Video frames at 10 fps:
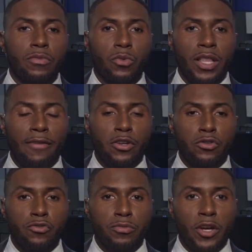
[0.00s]
We're live in the
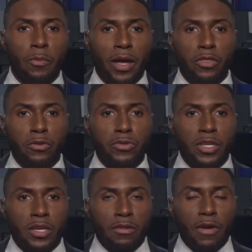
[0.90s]
newsroom, Darrell Matthews,
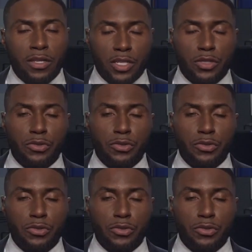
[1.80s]
Fox 8